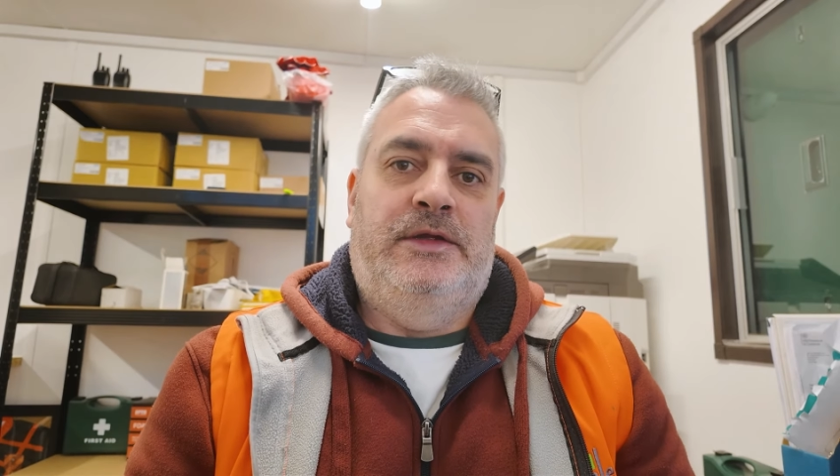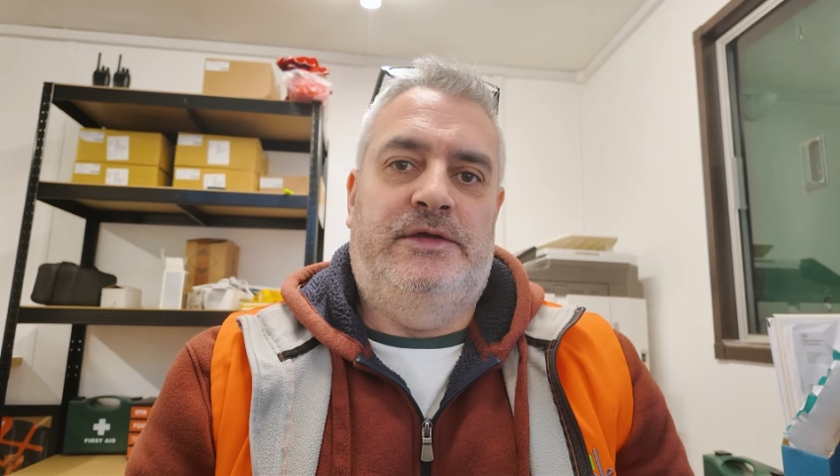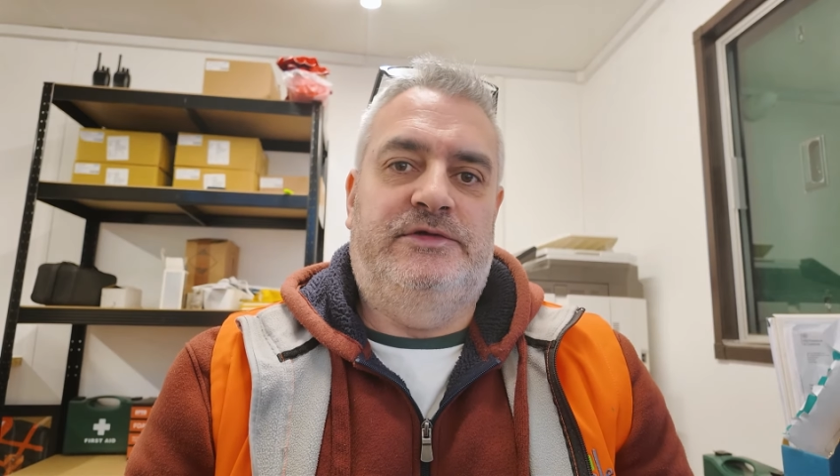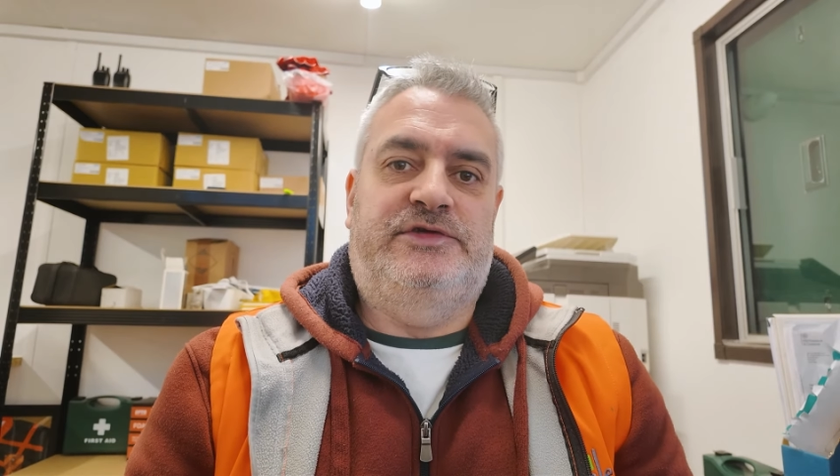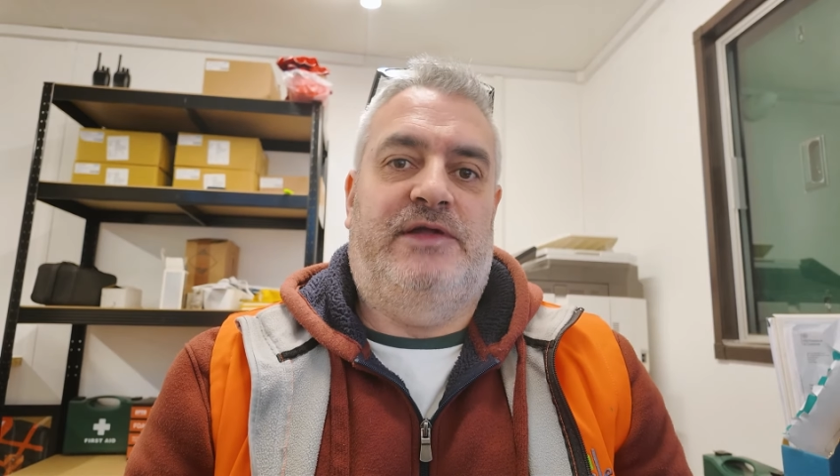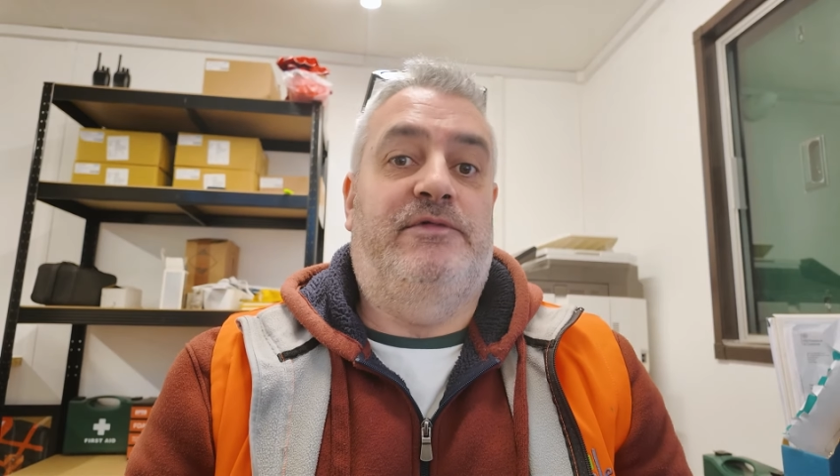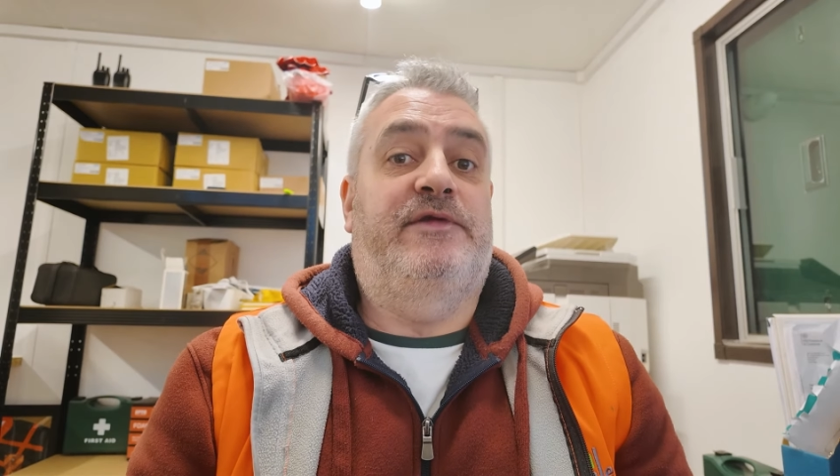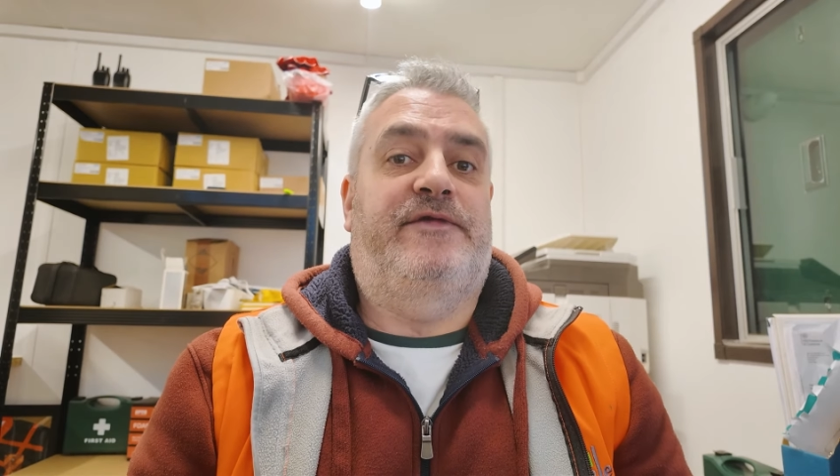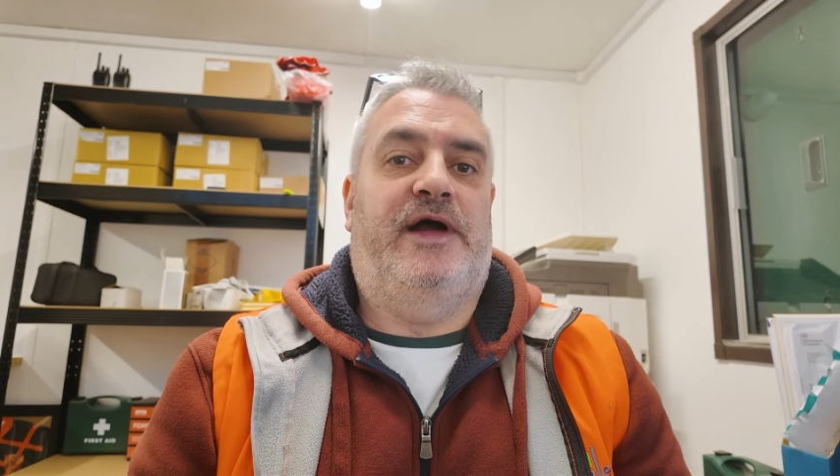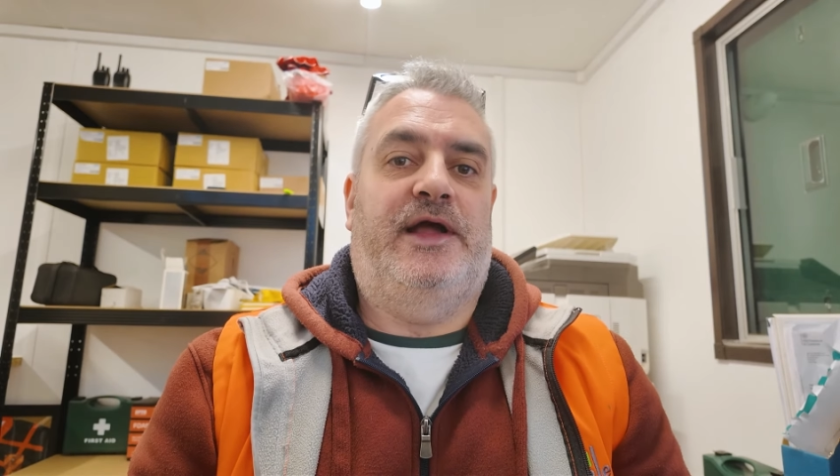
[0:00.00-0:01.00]
you'll
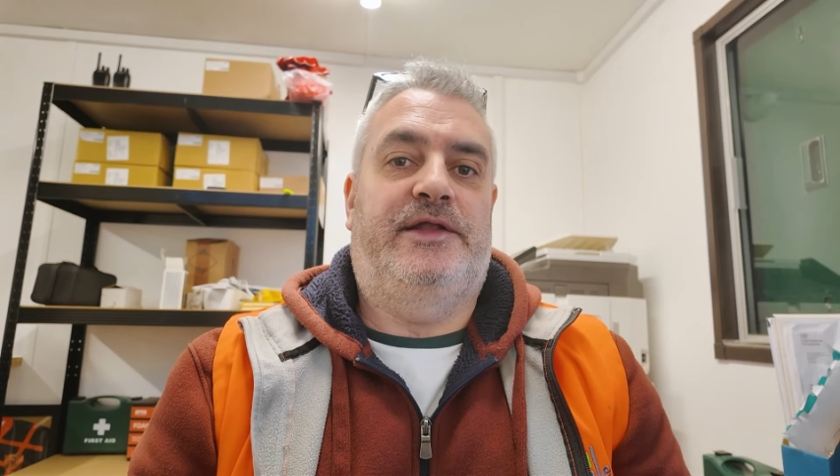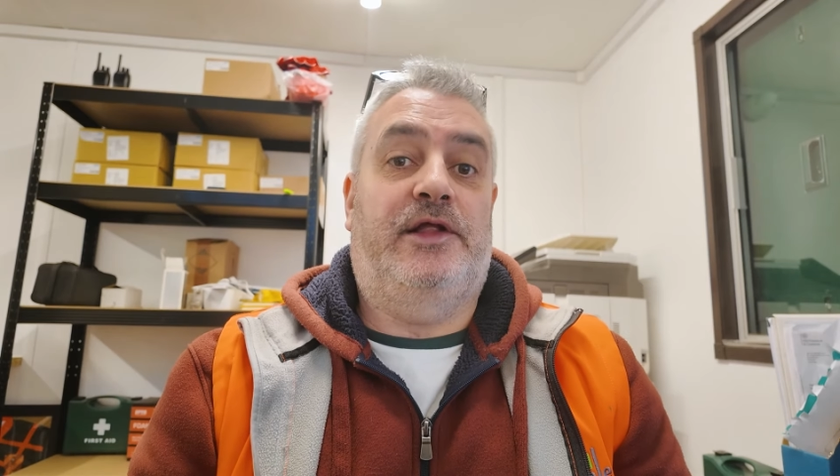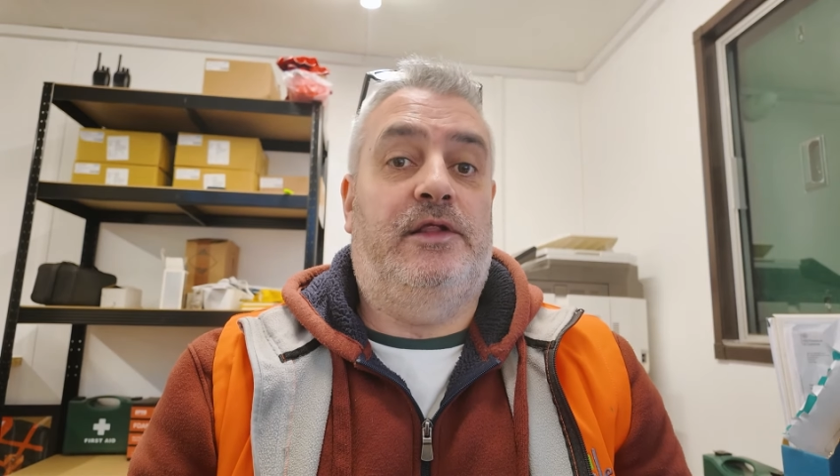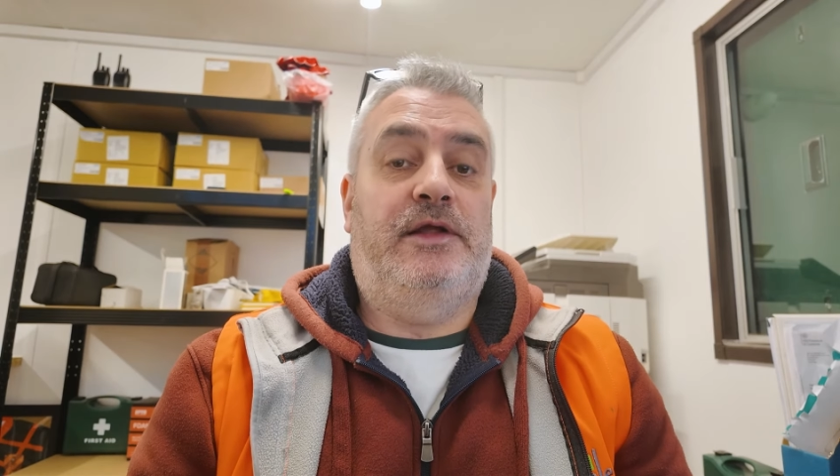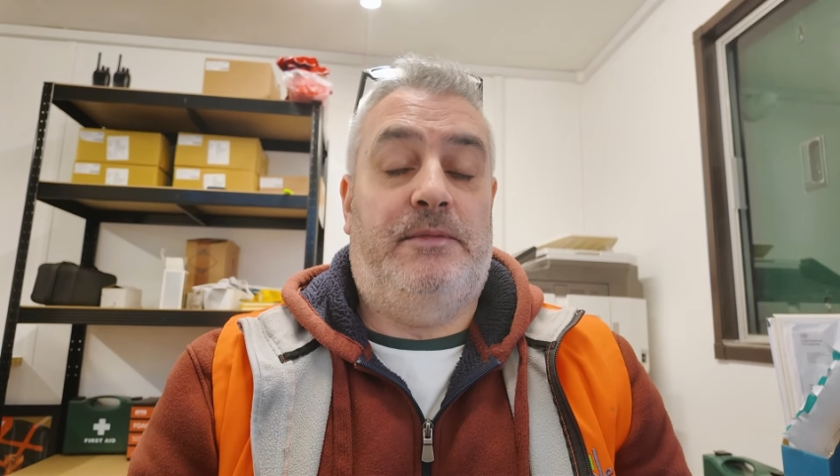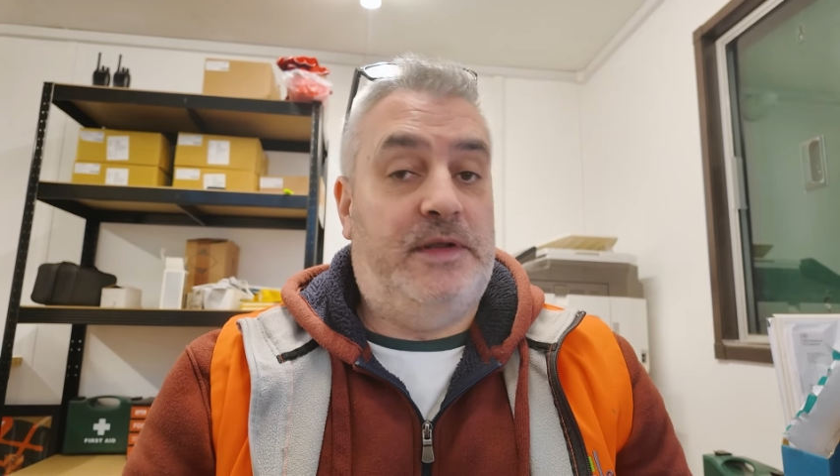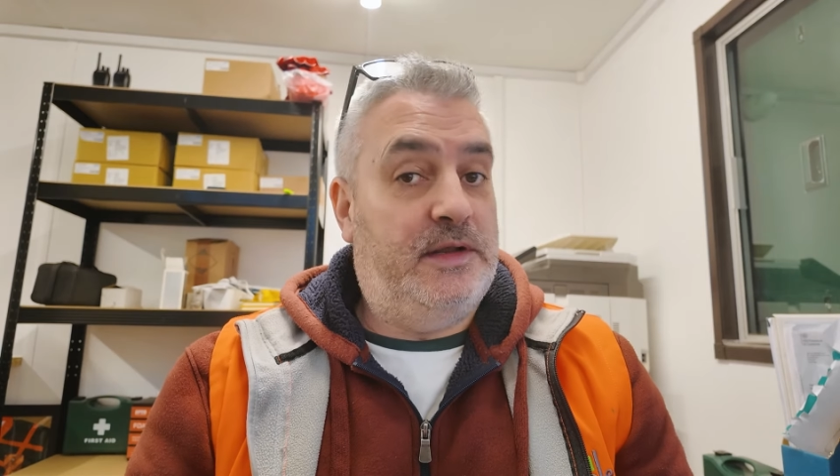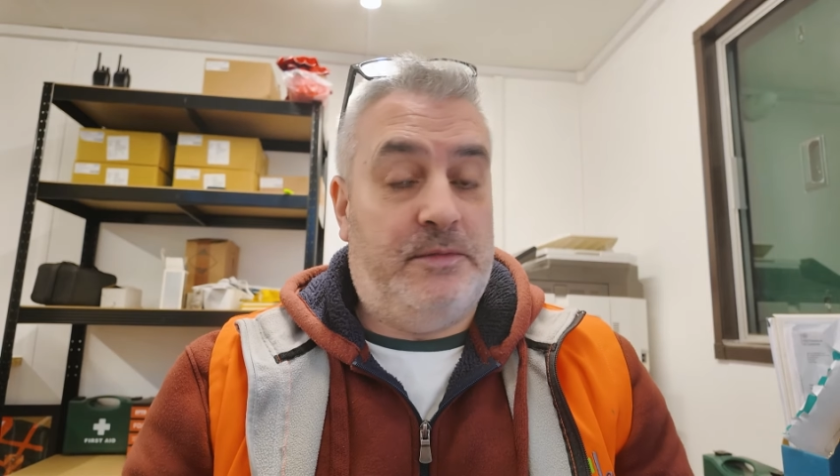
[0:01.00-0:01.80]
generally find, I mean,